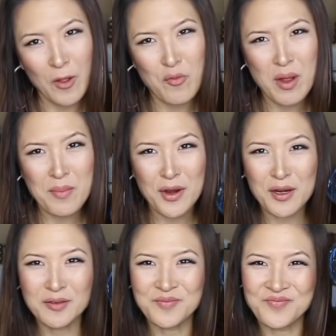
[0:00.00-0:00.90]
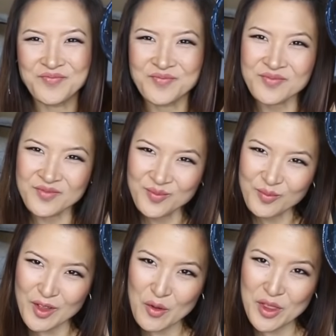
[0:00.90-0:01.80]
Remember,
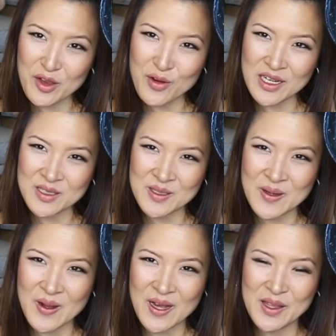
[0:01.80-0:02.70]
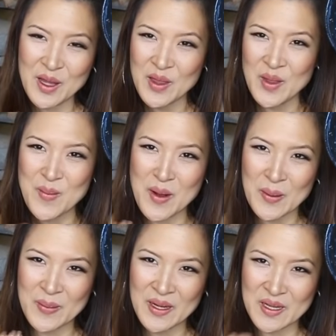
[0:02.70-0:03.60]
when the rice is gone, the
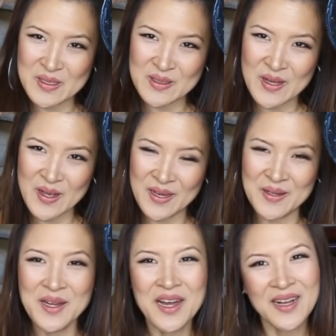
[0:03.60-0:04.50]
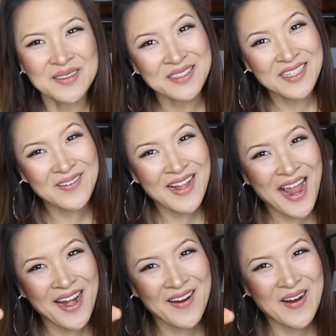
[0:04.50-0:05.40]
mukbang is done. I'll see you
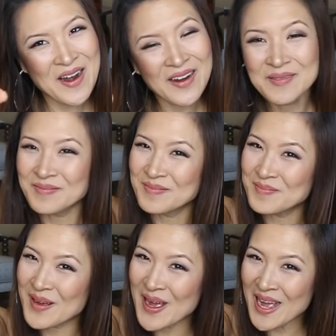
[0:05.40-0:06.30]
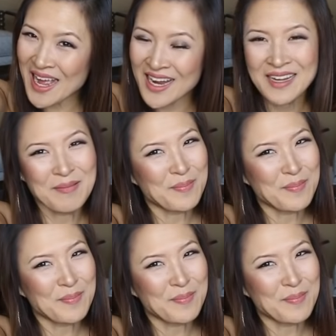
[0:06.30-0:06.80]
later. Bye.